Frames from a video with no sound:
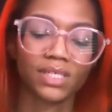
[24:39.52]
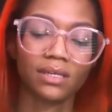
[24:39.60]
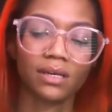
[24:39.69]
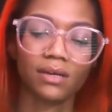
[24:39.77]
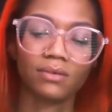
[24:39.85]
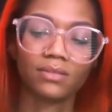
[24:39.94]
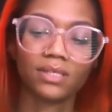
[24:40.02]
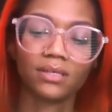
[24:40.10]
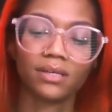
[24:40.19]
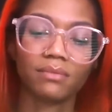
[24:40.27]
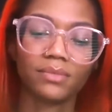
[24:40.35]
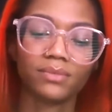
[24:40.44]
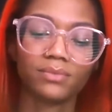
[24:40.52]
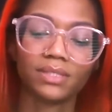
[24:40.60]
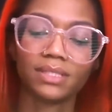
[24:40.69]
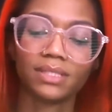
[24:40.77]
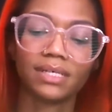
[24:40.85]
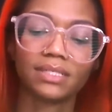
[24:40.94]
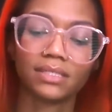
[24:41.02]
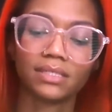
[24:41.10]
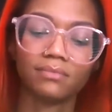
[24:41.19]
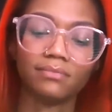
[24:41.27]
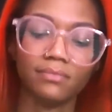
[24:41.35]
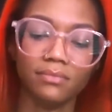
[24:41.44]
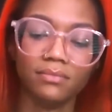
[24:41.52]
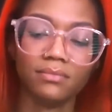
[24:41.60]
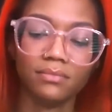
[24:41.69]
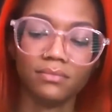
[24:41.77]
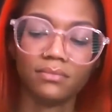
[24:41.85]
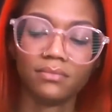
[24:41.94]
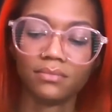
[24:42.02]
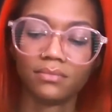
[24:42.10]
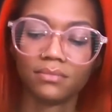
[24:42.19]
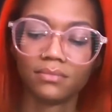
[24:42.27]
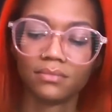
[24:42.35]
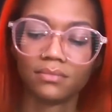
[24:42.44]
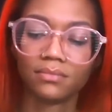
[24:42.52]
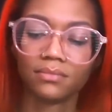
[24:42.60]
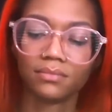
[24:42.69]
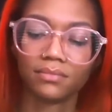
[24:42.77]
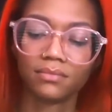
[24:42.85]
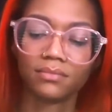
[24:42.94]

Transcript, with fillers: And I don't think y'all be realizing it.